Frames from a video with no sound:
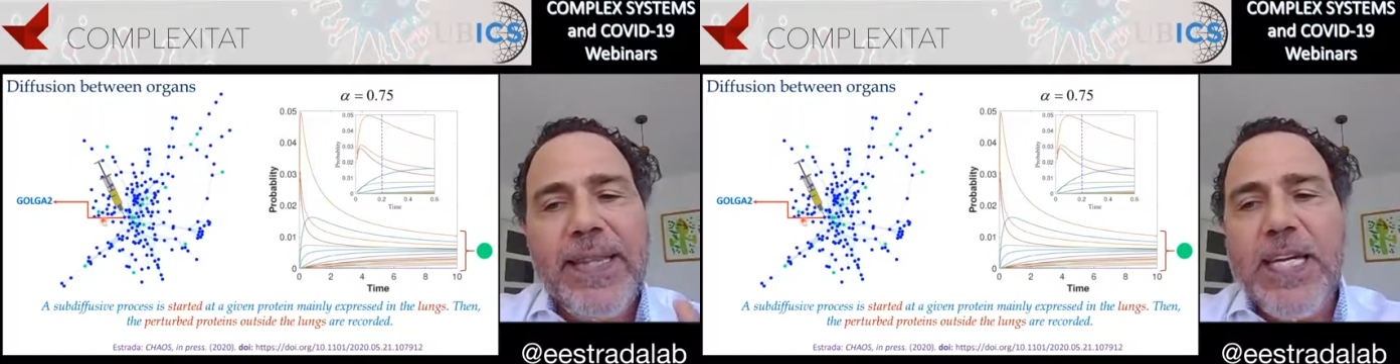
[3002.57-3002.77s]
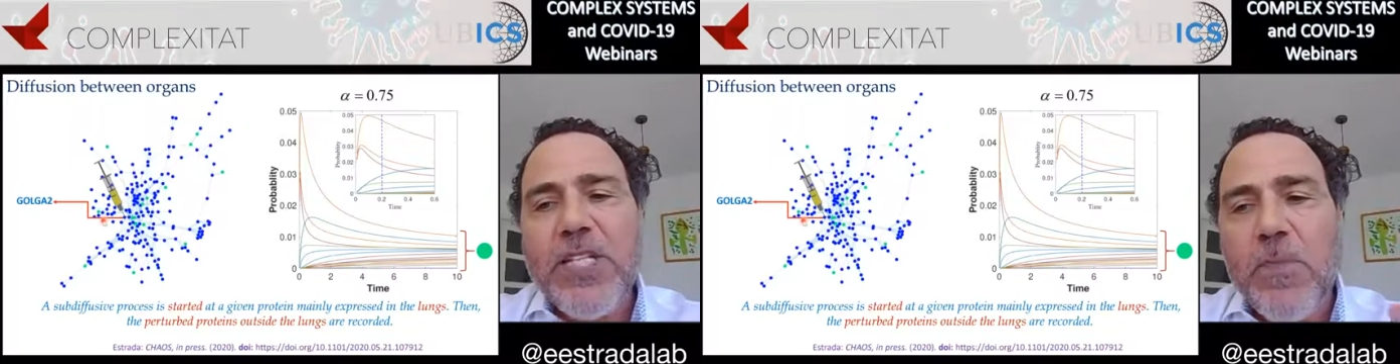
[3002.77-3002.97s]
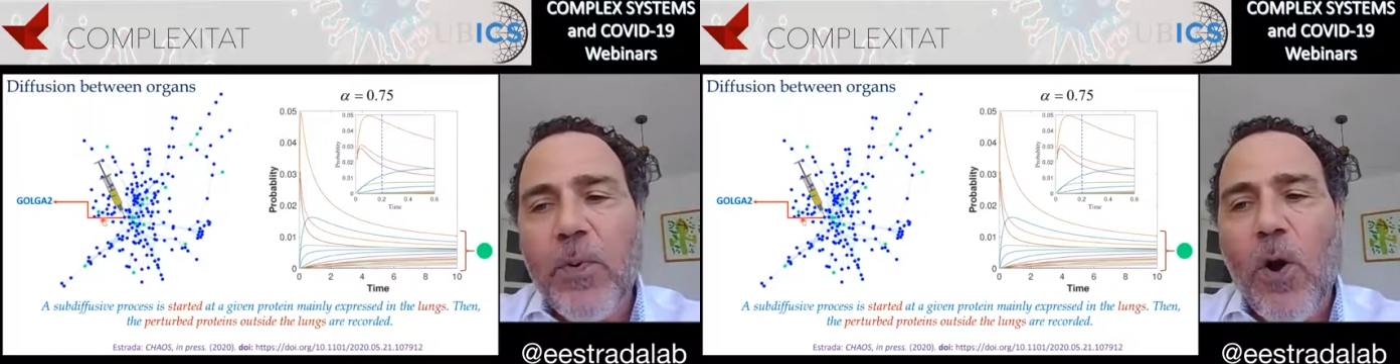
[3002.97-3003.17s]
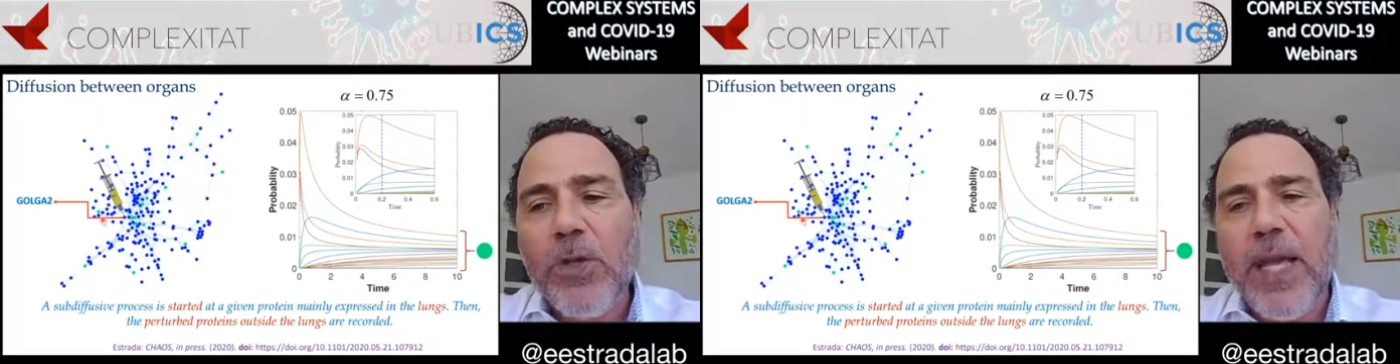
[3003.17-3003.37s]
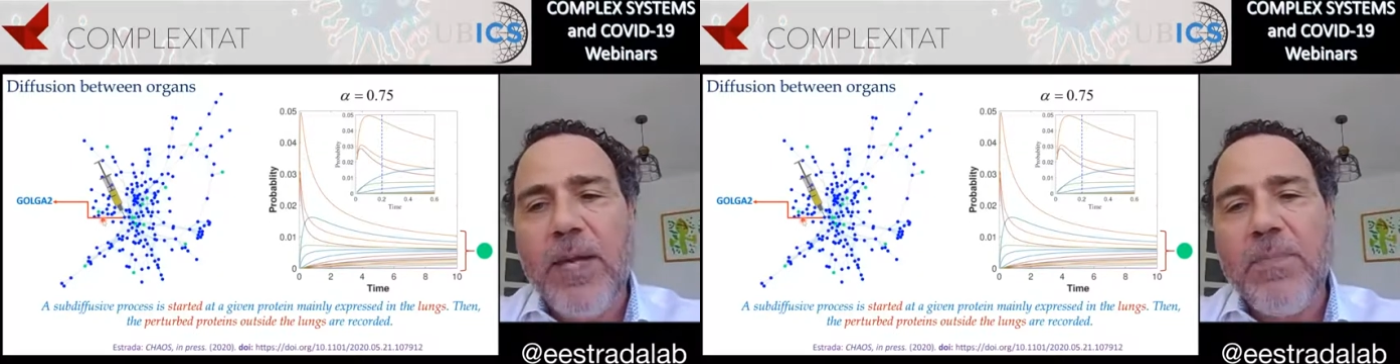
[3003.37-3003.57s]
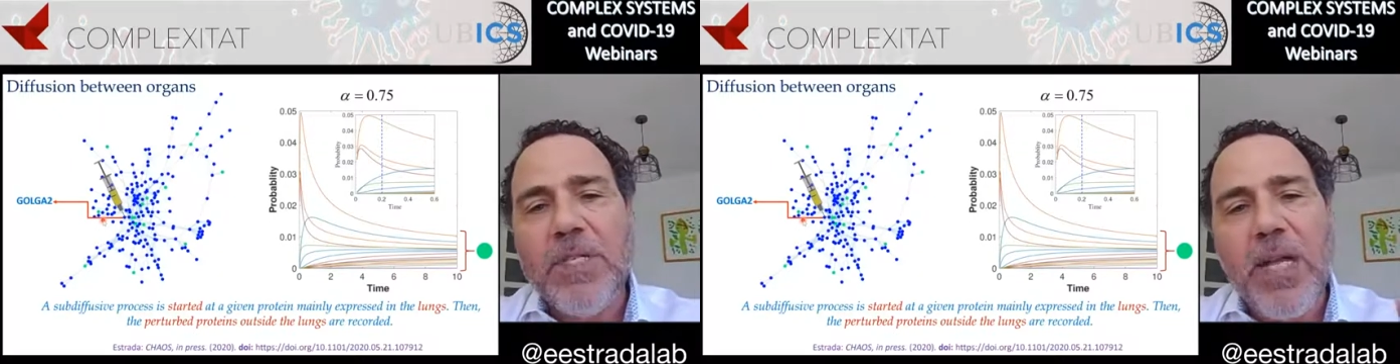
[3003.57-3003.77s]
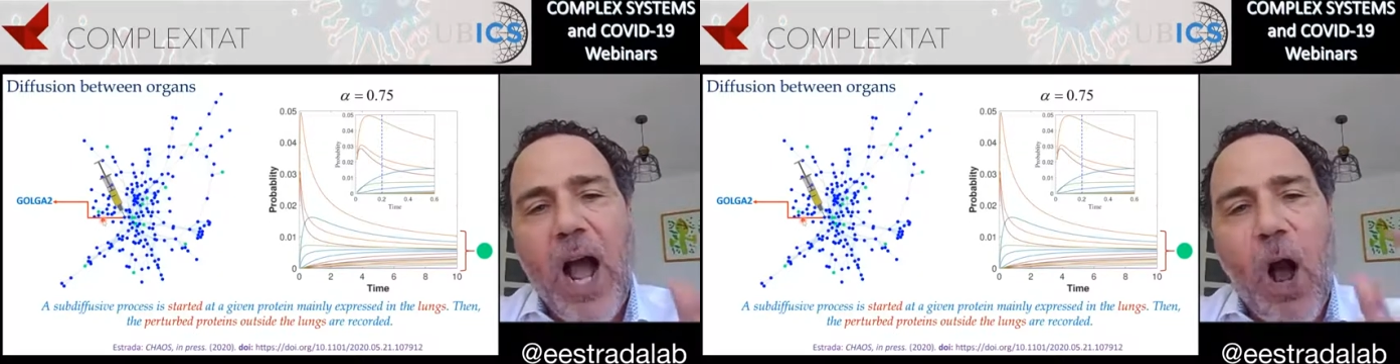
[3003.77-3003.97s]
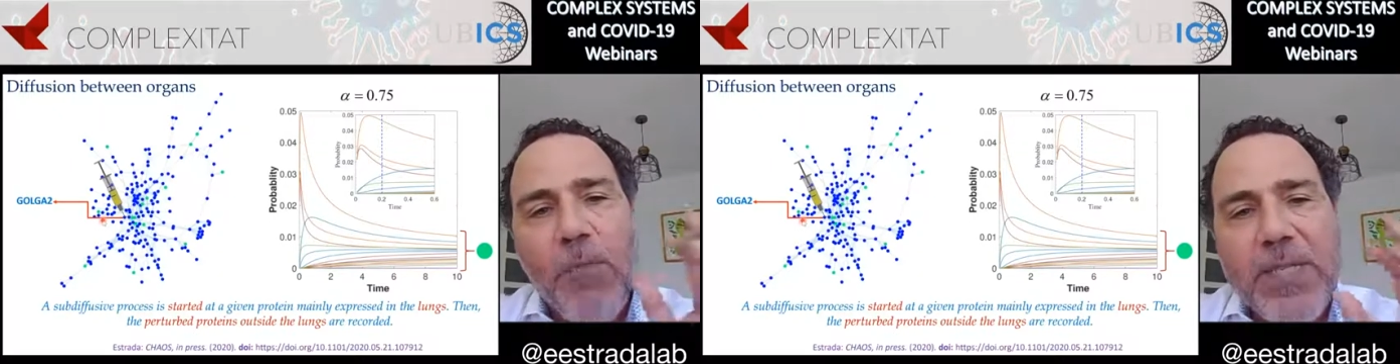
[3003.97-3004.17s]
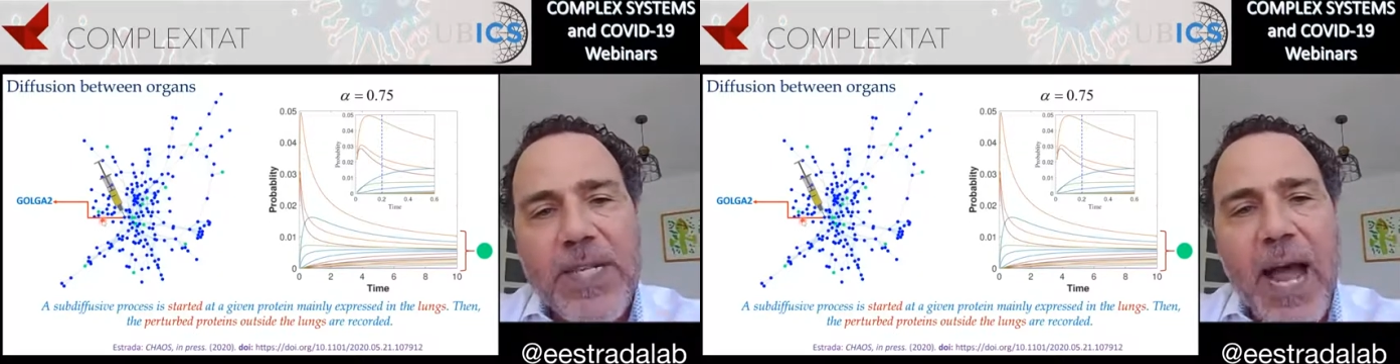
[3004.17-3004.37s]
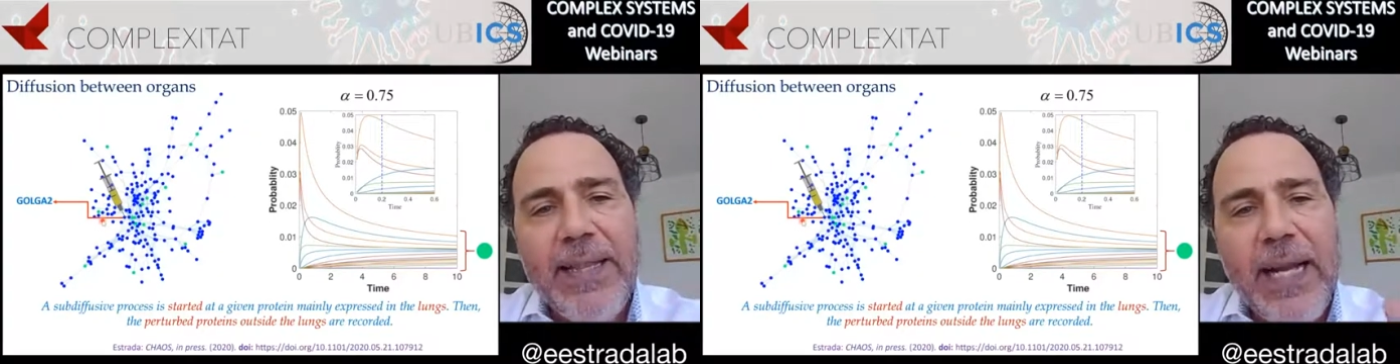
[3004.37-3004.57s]
these proteins
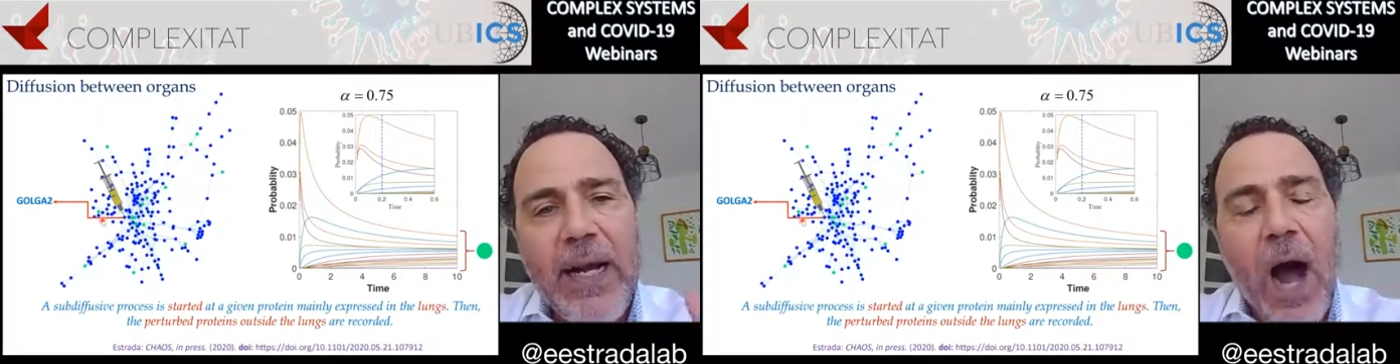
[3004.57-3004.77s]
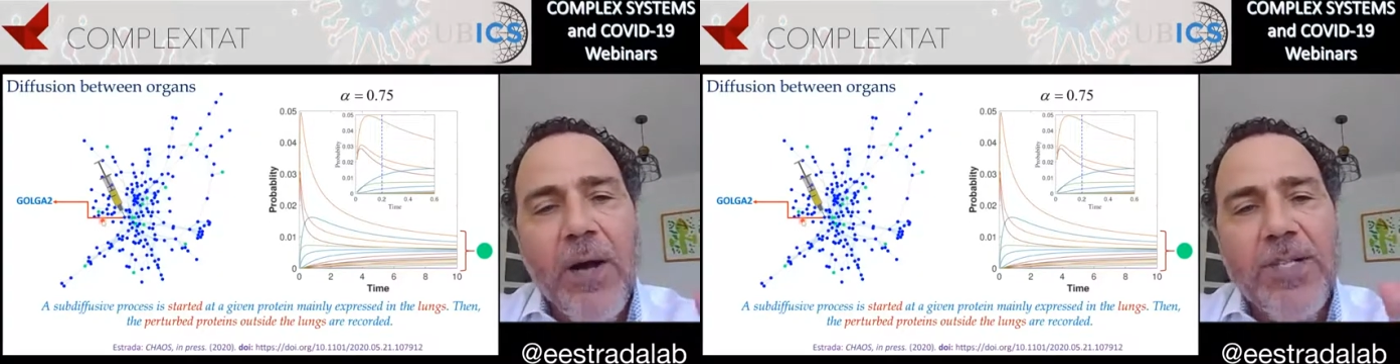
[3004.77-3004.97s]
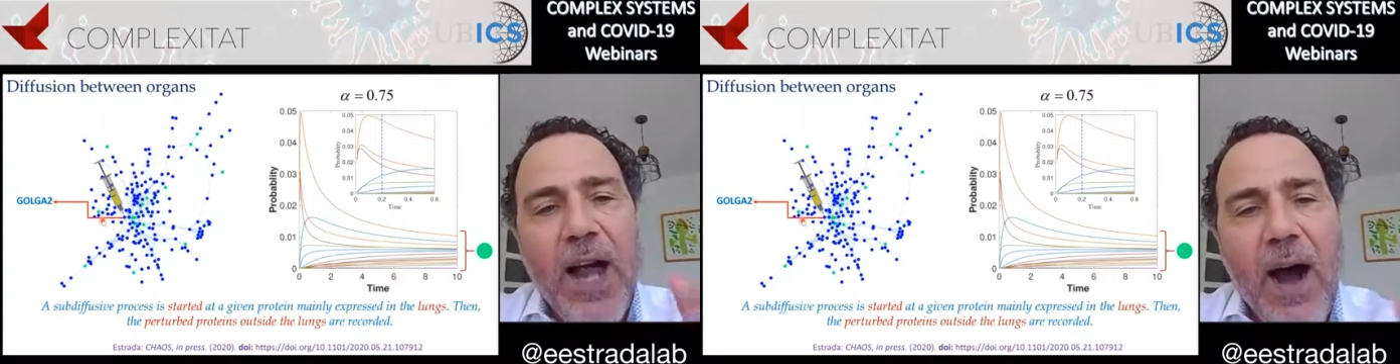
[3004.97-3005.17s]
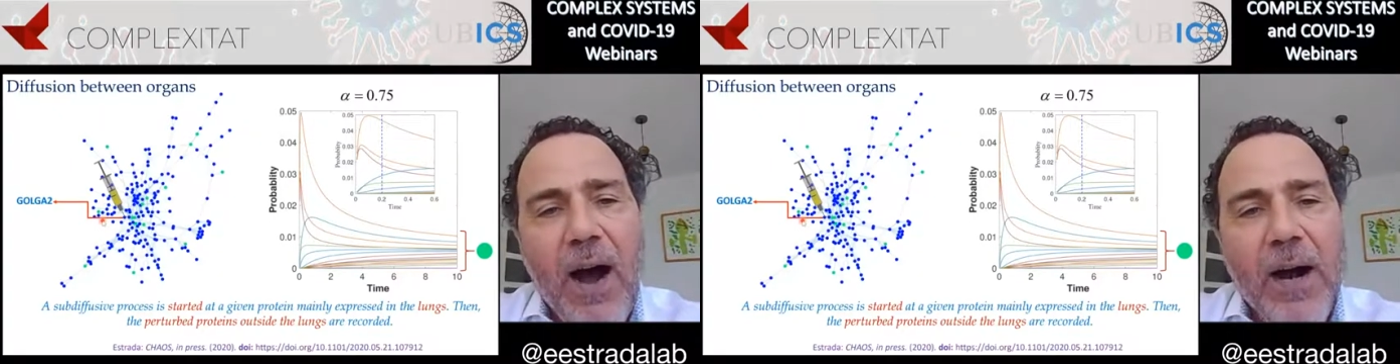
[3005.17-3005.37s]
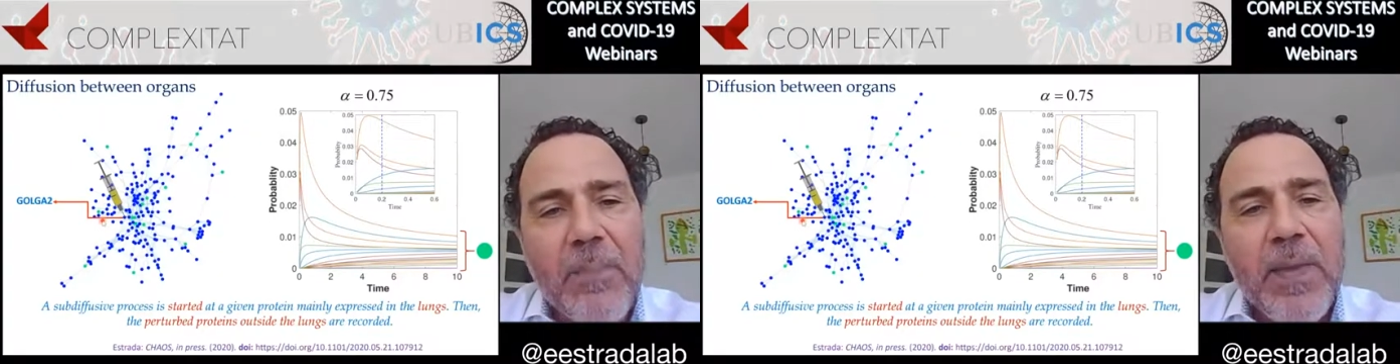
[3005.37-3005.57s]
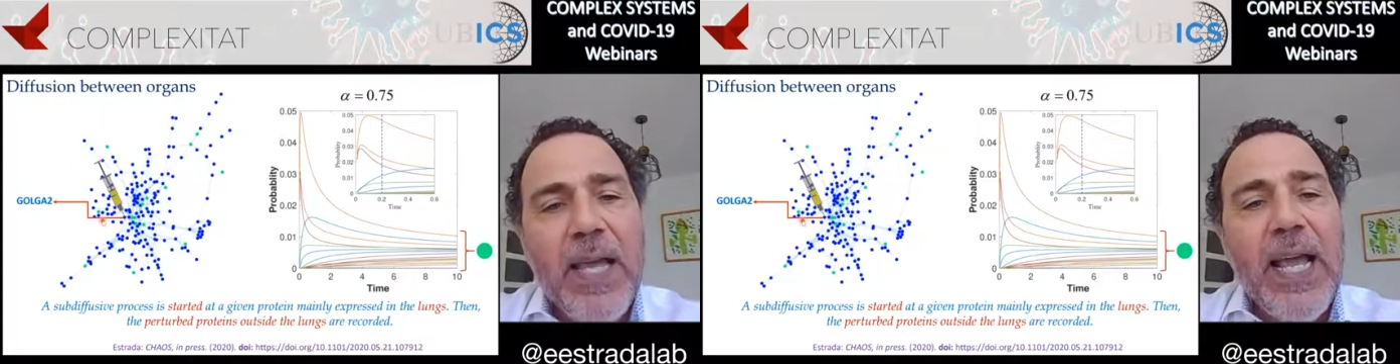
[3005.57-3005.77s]
outside the lungs are